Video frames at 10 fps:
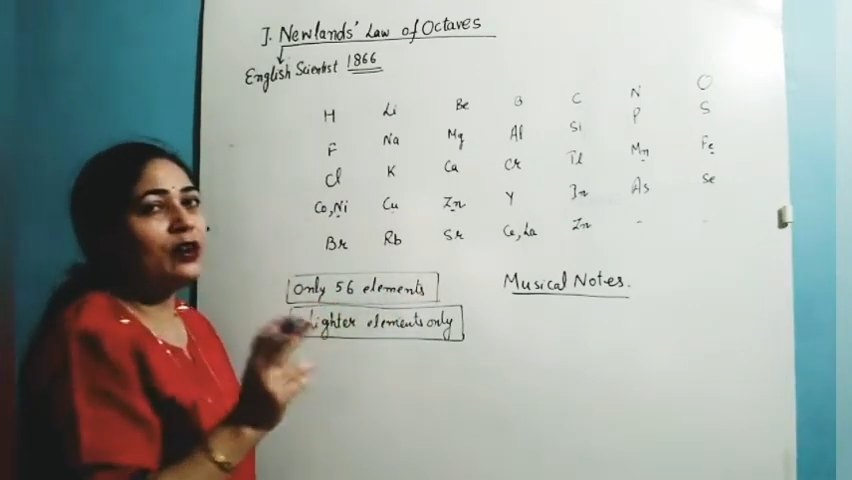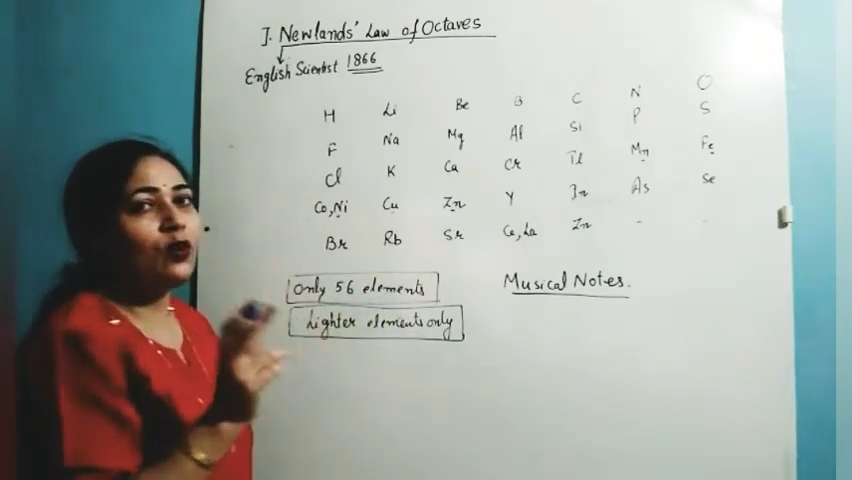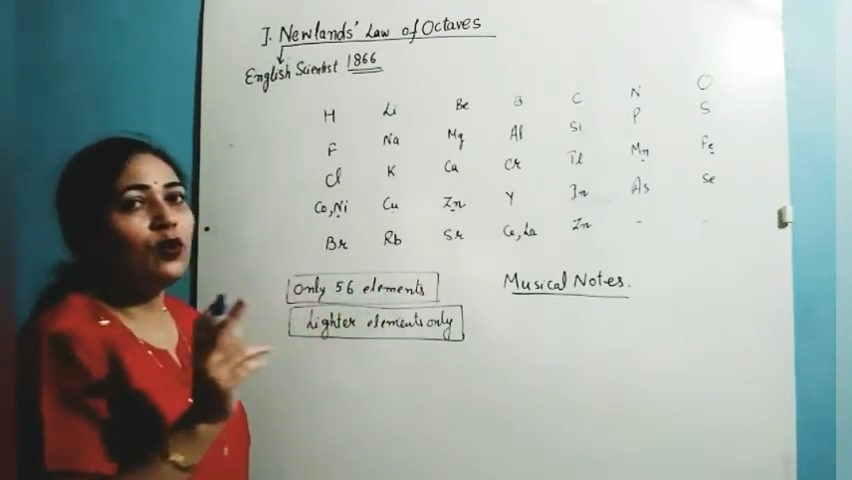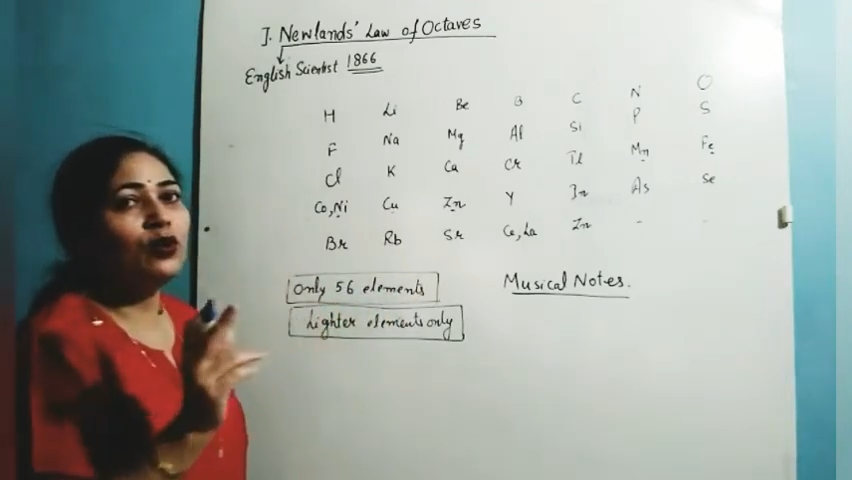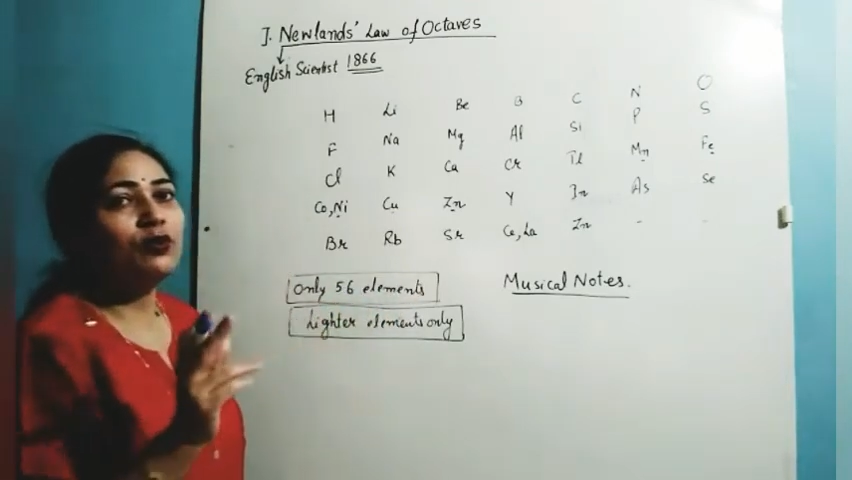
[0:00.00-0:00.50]

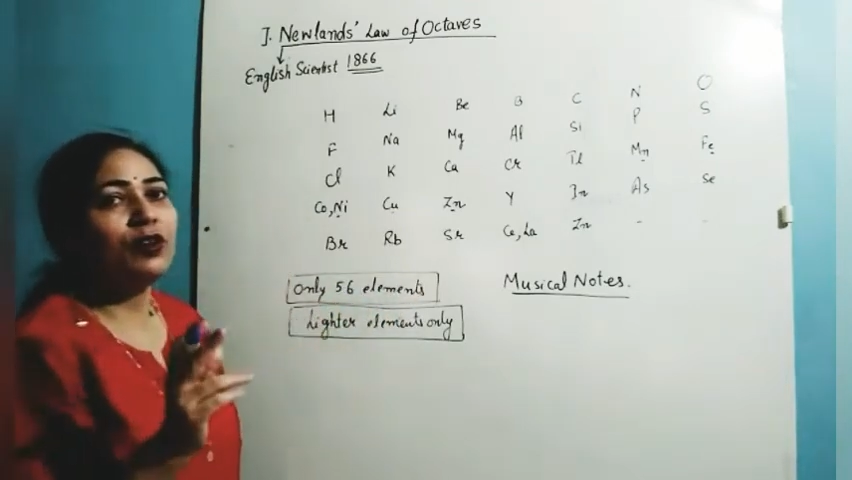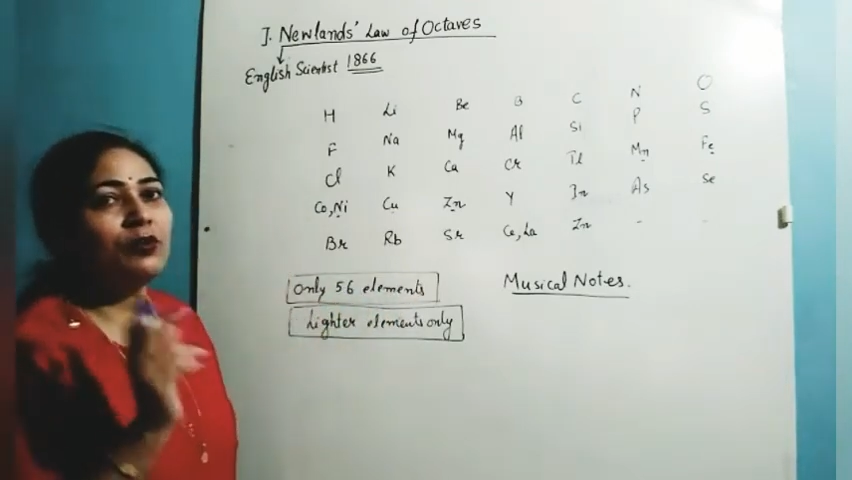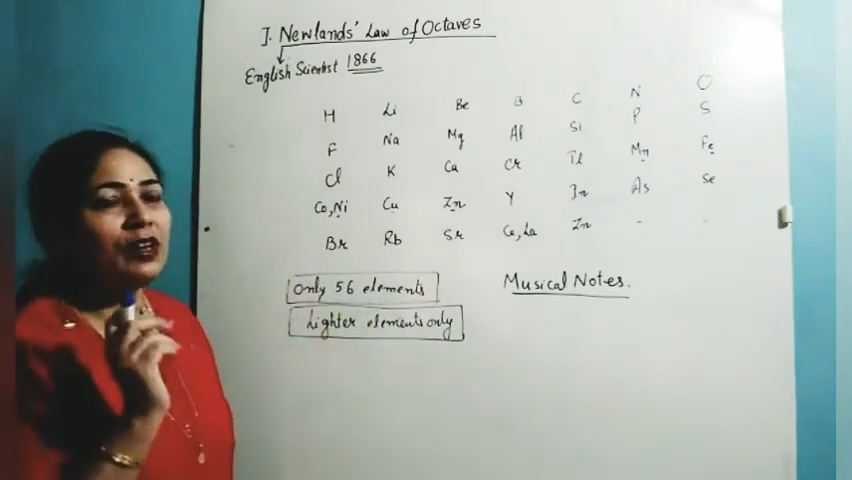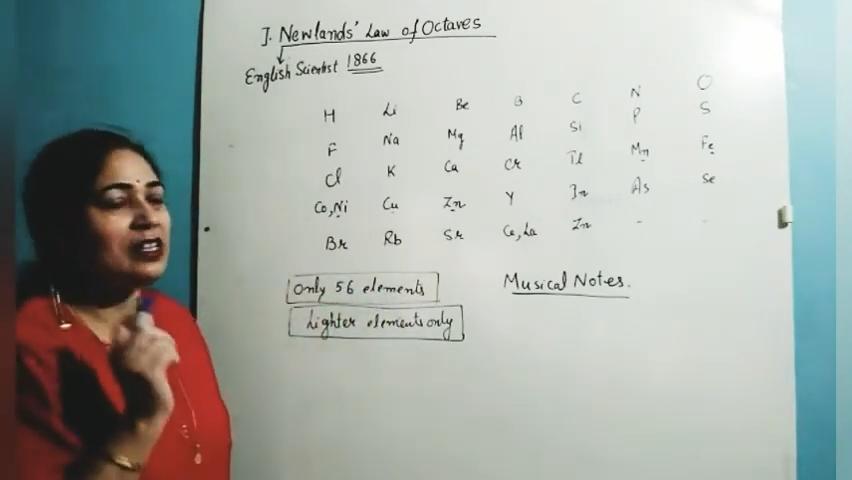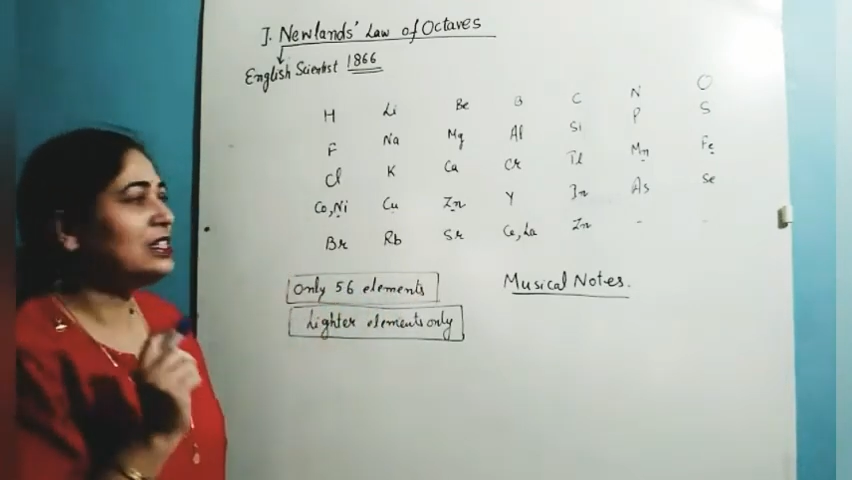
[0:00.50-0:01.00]
known
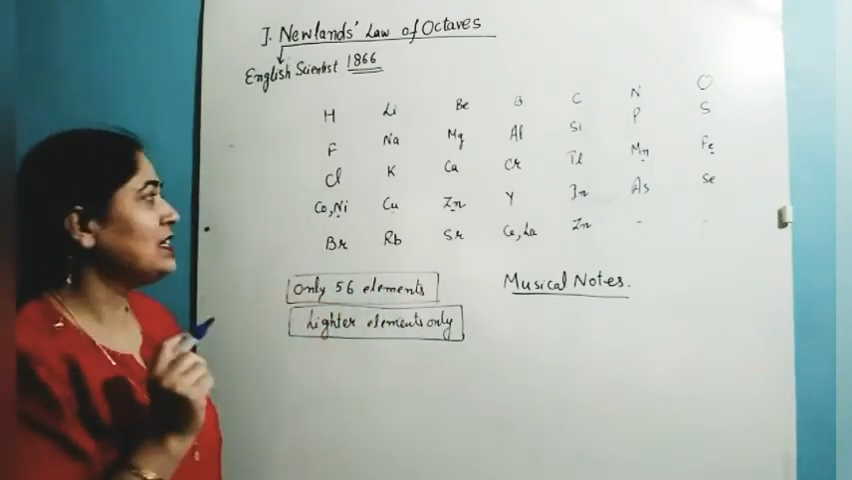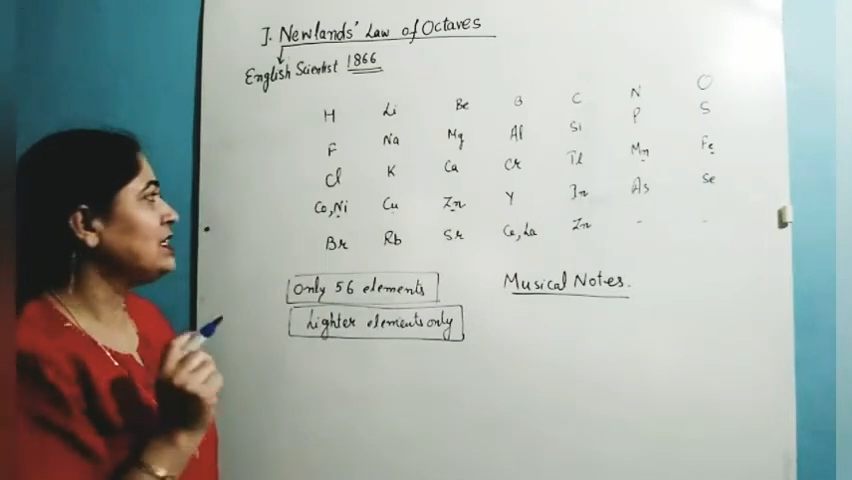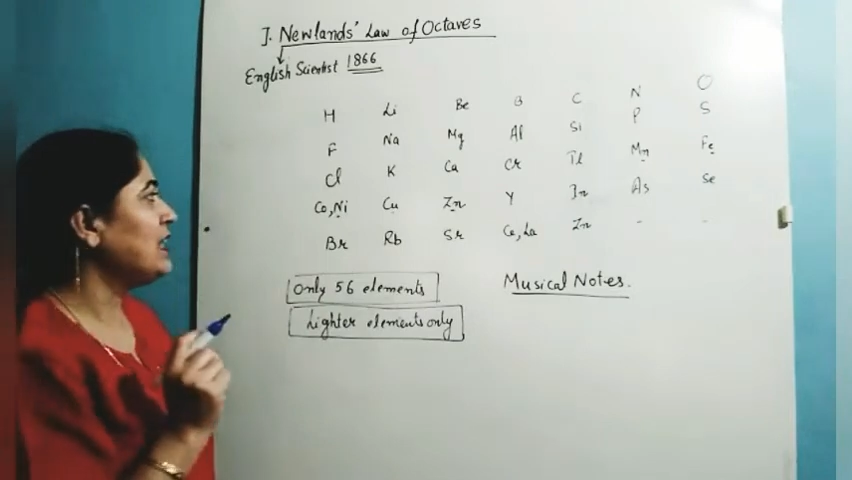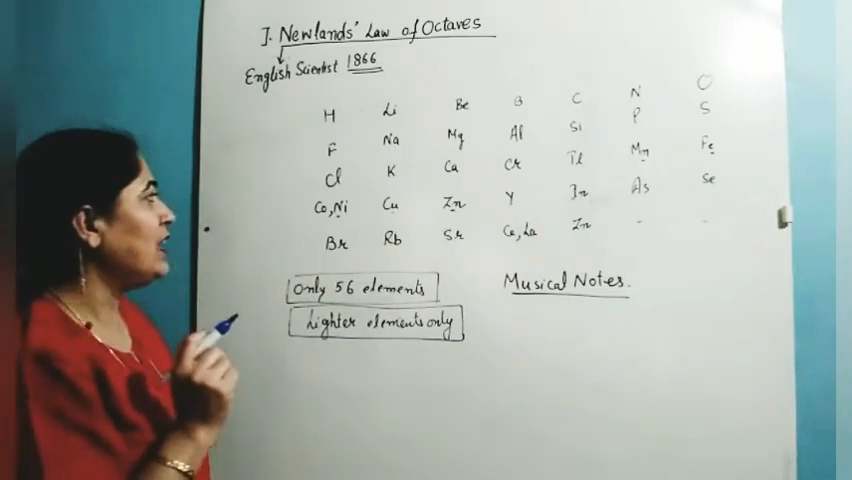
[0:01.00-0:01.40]
56